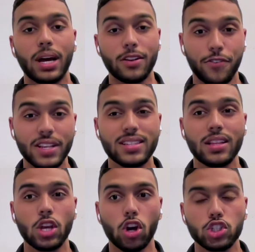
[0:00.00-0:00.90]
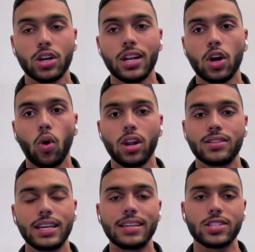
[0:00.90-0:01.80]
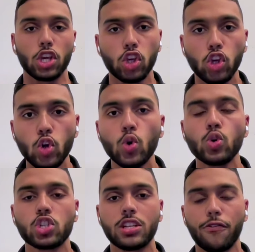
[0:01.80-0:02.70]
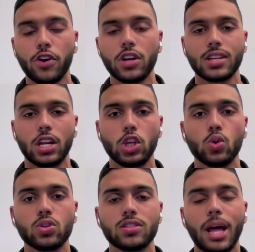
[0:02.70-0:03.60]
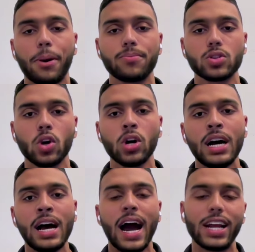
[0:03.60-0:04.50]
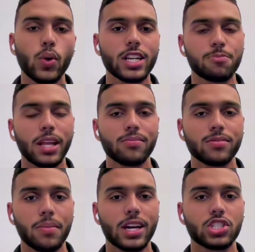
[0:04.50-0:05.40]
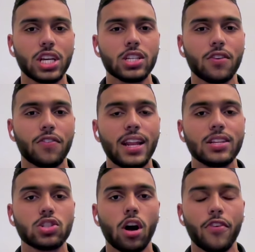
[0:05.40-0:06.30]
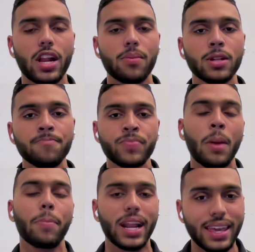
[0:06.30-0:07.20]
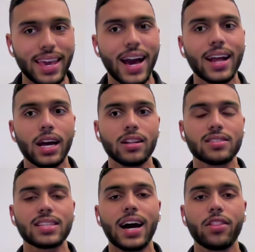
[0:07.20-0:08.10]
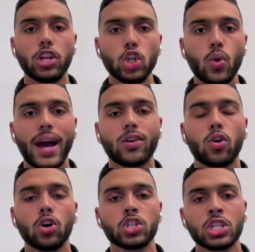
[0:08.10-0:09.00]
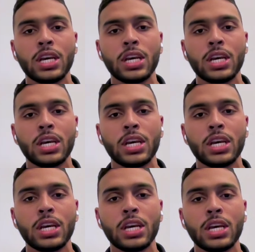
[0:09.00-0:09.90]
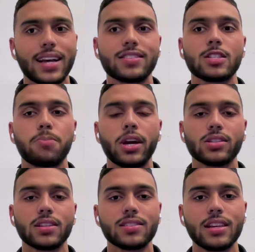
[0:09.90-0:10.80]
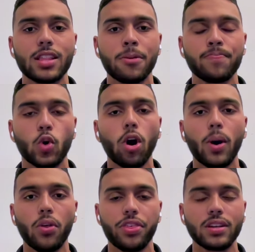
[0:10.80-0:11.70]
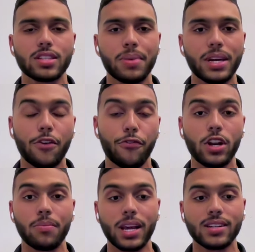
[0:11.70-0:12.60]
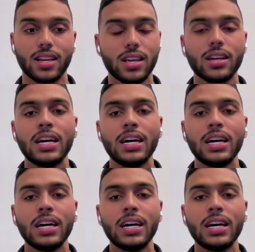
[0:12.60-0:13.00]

and facing the Australian quality is a huge difference and a huge step up. So mm. I do expect them to make a change if Hayley's not available, but I can understand the new head coach in trying to test his players and see them go about things a bit differently because I think